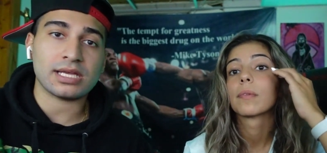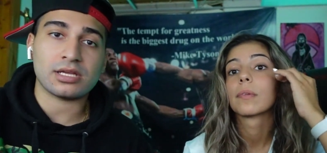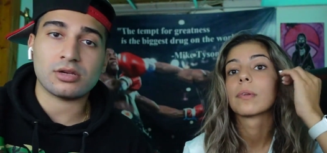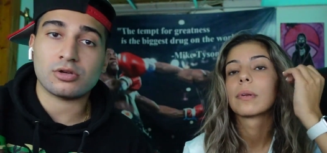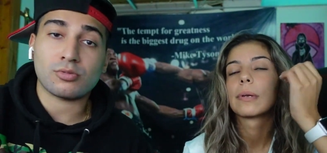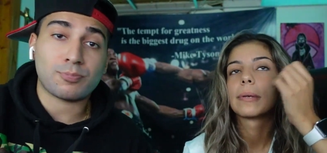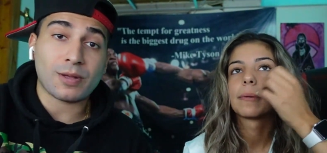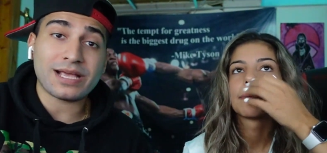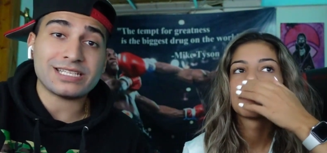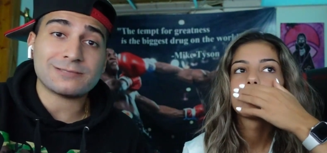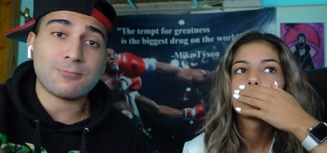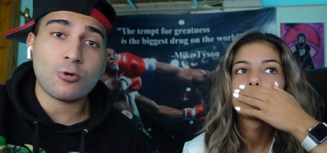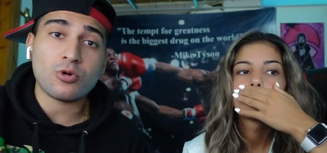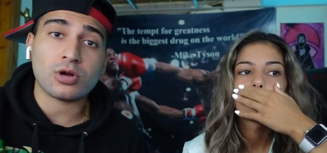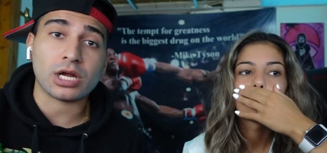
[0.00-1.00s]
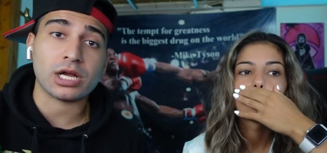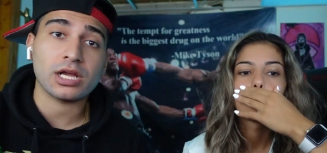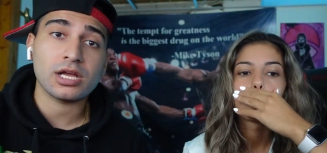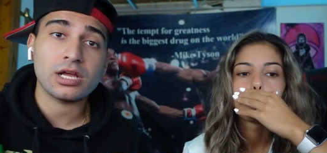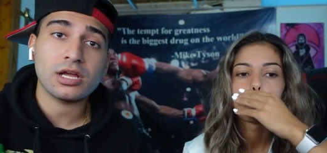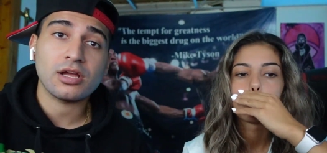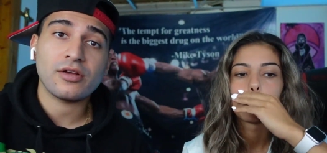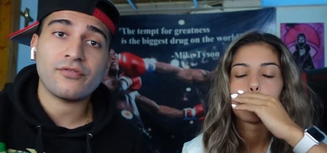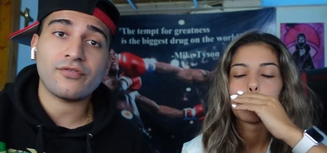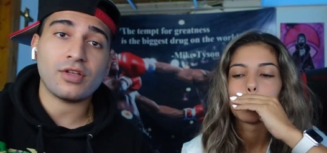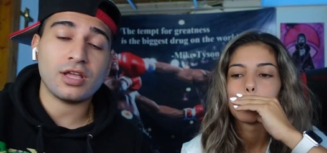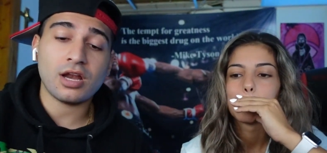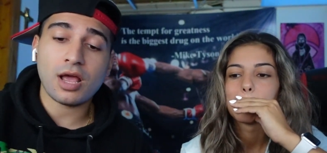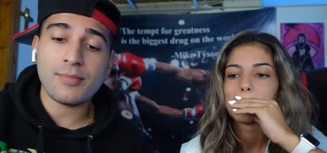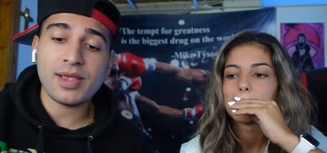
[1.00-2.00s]
Speaker 1: Like, you play sport. You know
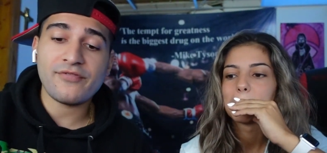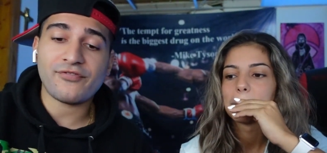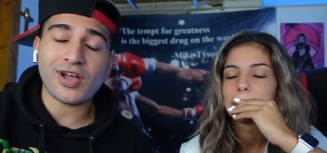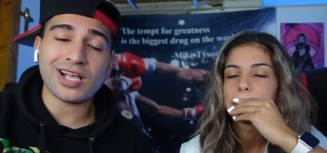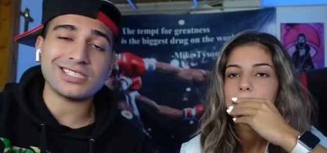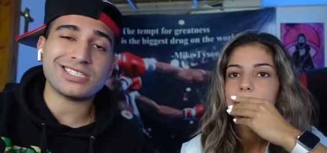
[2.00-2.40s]
what I mean? Find